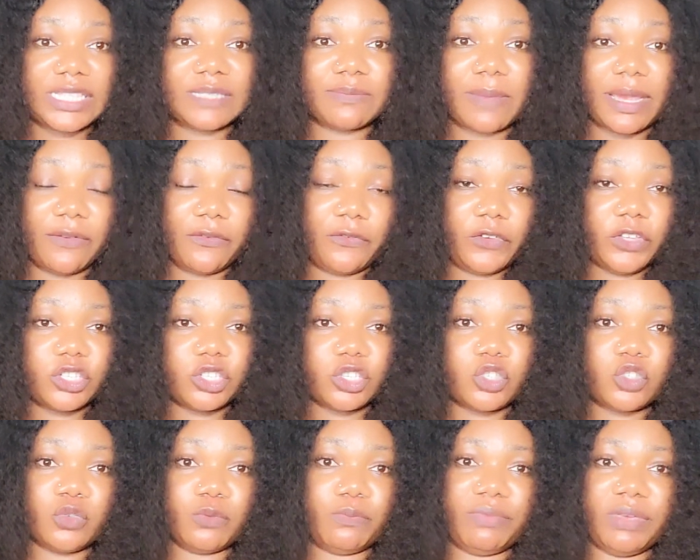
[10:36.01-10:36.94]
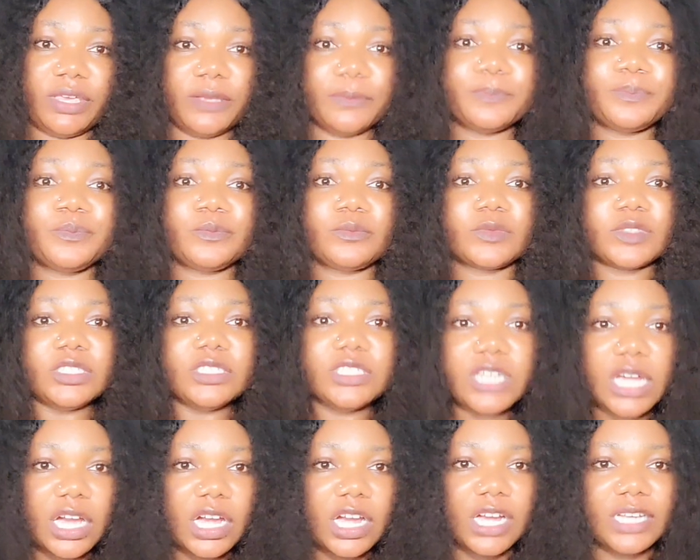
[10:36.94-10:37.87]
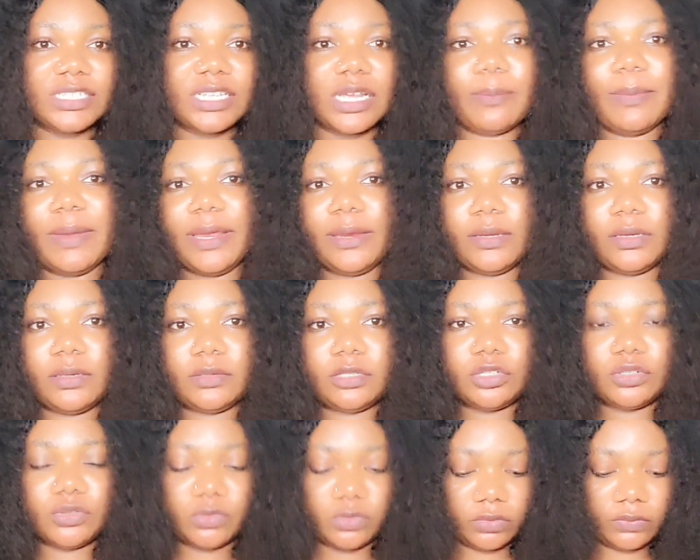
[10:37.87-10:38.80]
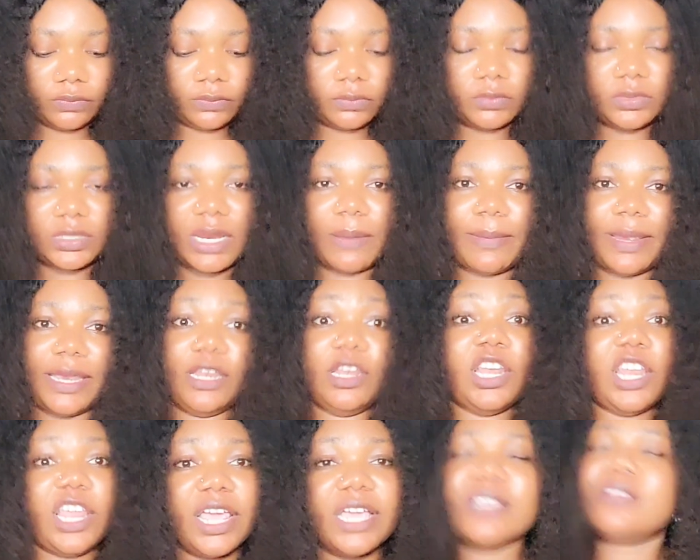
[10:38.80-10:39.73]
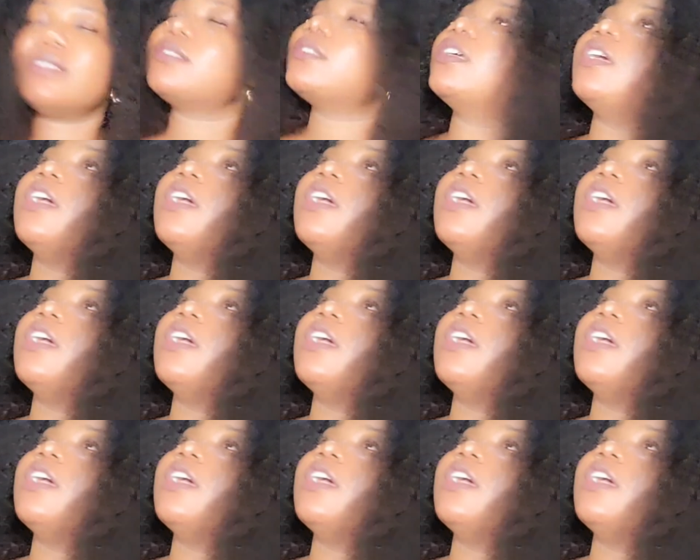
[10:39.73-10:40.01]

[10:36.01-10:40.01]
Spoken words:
My feet used to be darker than my, than my legs.